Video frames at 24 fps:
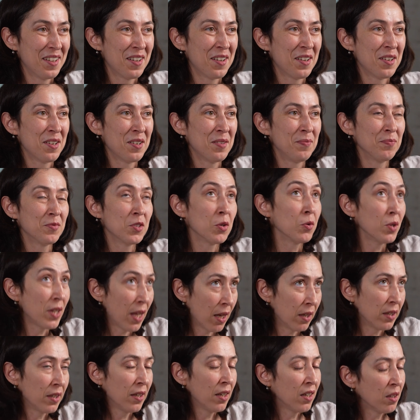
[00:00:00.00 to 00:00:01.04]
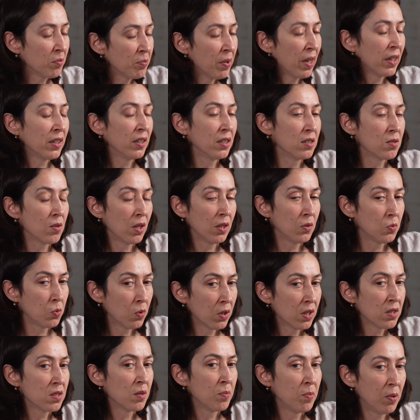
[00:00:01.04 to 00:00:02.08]
Getting back, it
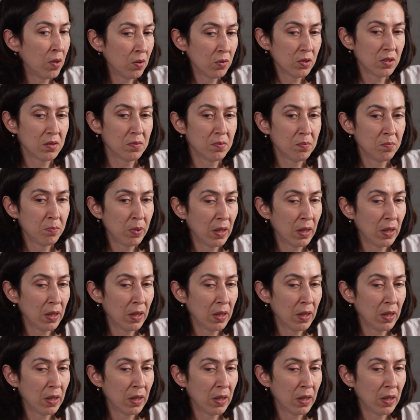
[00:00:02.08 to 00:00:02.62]
was about